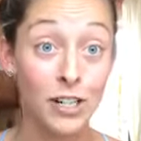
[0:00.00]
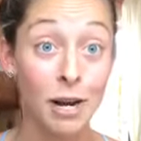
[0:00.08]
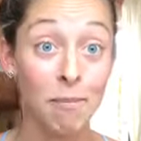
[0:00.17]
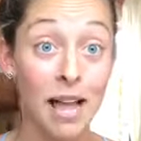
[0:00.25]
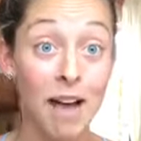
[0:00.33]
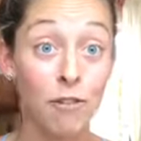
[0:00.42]

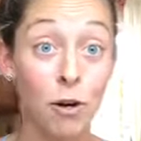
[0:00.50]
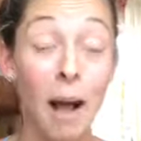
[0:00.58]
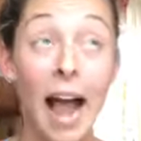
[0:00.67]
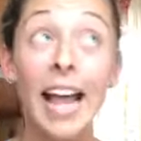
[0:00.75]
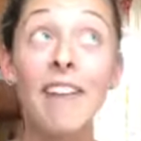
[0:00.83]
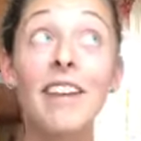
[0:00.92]
platform.
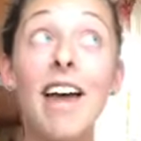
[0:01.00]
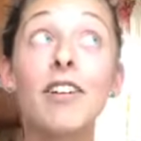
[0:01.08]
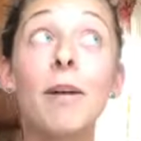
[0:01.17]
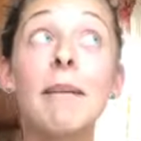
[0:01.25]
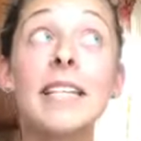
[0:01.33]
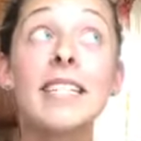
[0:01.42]
I have
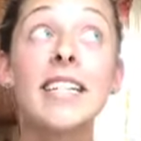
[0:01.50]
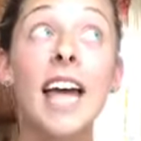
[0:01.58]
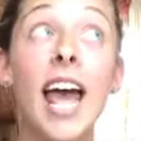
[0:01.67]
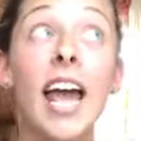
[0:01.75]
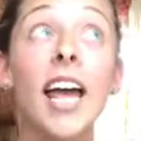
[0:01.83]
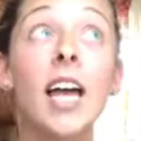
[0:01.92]
never missed a
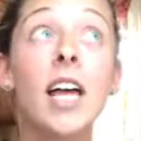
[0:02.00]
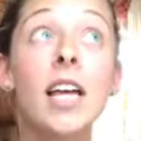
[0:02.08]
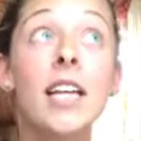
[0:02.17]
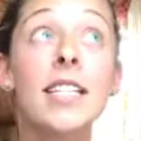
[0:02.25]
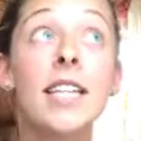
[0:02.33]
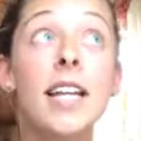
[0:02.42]
day
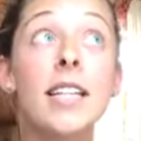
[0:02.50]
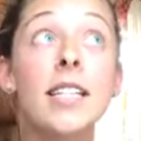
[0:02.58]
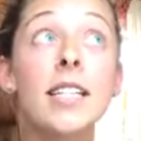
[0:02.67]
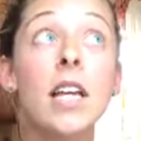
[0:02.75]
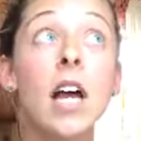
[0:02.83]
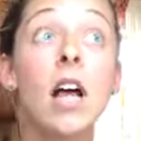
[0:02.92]

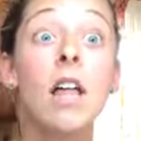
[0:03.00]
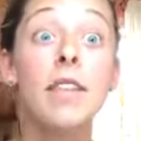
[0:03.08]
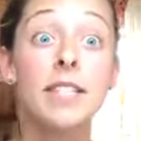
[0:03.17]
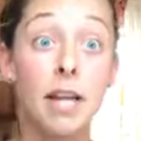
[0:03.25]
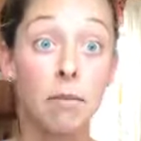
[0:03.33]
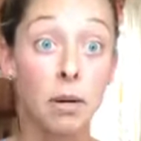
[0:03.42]
since
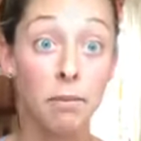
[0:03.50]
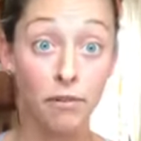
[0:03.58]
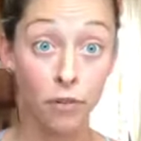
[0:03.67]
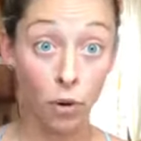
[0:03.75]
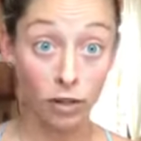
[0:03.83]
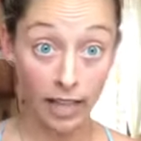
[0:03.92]
the summer
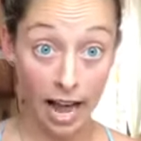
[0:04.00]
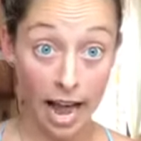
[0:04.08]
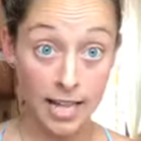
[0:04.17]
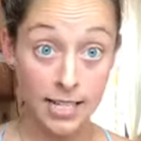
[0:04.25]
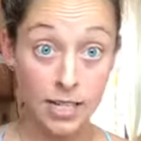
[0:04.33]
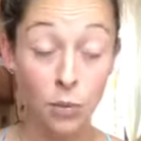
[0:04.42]
before
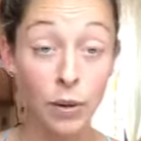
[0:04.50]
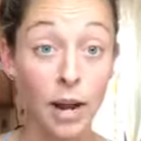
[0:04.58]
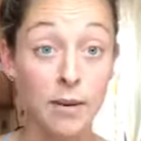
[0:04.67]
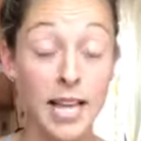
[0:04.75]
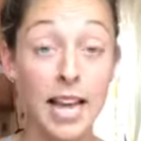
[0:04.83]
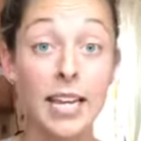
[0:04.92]
last, when
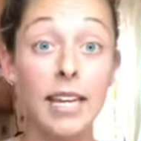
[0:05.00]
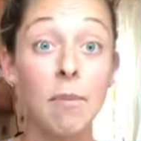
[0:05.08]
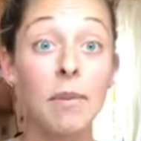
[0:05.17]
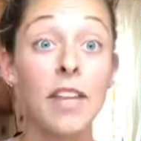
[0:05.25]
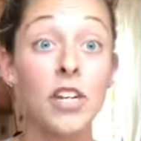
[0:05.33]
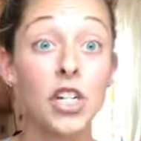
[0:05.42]
I was hiking
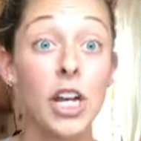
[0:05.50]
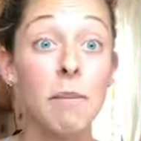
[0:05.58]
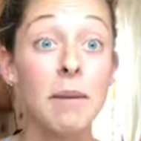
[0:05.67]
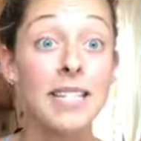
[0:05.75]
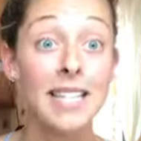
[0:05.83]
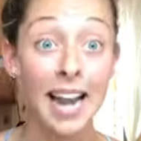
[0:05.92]
up in the
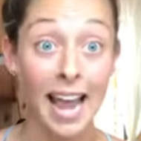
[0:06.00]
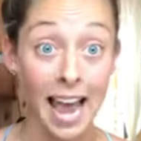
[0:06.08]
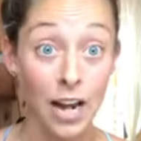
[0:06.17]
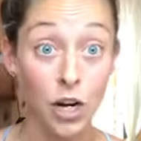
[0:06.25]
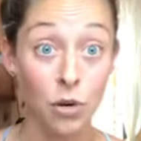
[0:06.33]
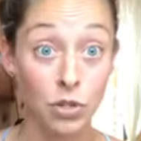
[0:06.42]
Enchantments and I
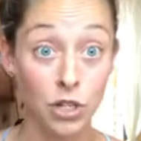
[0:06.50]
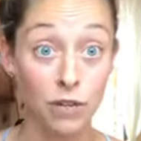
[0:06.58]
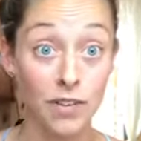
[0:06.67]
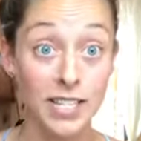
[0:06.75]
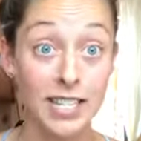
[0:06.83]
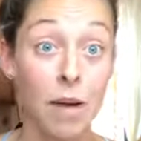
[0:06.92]
had no
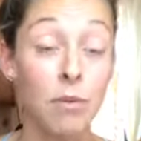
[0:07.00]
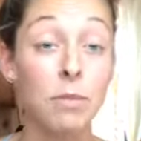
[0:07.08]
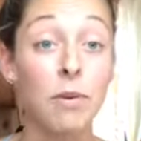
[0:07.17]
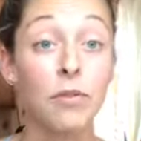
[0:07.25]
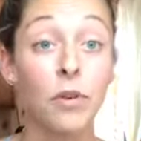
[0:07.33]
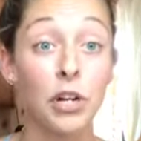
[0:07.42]
service. And that was
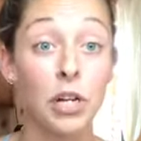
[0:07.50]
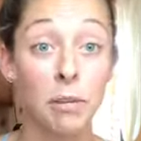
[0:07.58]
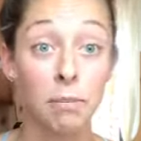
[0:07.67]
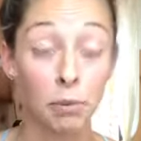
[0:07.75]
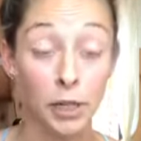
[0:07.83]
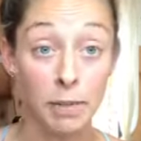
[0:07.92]
before you
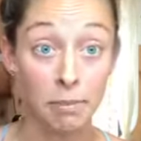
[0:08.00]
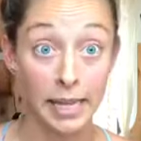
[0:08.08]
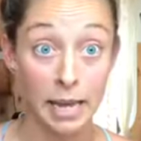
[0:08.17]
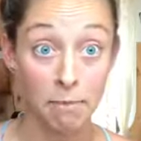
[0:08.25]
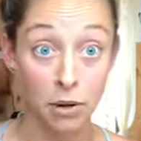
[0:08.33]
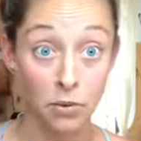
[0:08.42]
could
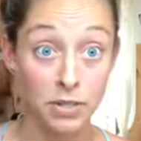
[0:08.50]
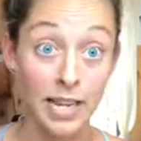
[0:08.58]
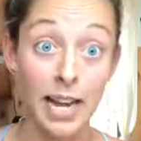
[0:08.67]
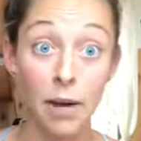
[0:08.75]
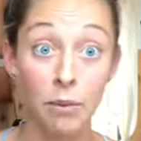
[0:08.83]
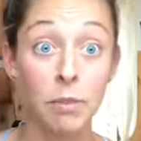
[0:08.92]
pre-plan posts.
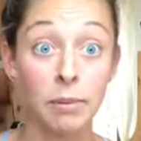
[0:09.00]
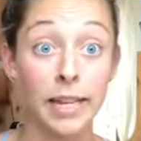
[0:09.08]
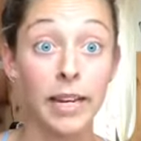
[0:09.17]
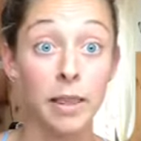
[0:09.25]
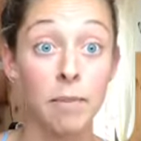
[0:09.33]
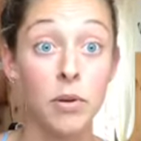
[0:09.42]
I would have
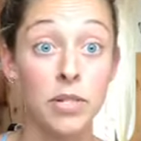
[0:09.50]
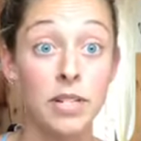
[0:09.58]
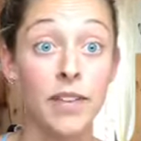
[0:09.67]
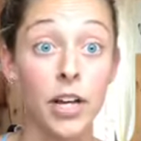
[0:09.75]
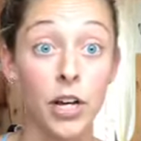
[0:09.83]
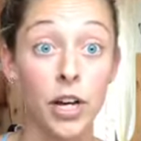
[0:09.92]
planned the post
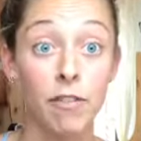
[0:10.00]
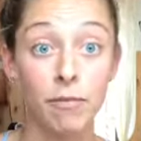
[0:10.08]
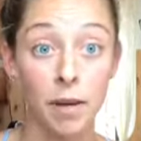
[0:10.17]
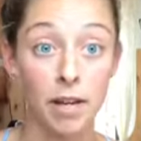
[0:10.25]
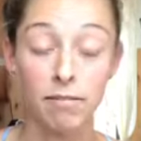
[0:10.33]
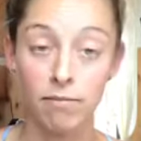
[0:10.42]
if I could have,
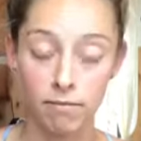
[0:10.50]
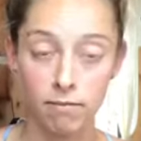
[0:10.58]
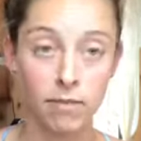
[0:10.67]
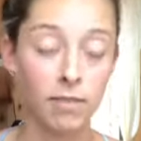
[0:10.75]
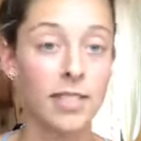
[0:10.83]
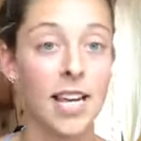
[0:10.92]
but
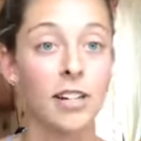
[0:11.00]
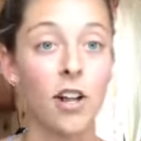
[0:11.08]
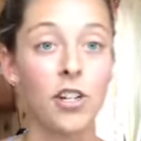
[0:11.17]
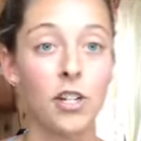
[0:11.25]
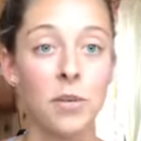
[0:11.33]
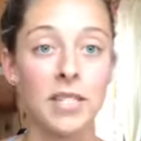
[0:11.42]

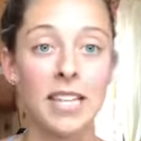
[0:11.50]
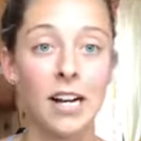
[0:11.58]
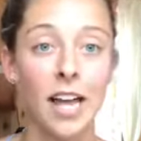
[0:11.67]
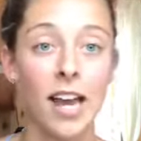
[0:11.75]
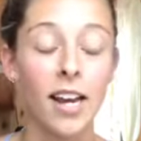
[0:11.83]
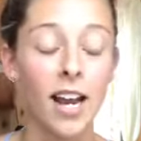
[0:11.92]
technology wasn't there yet.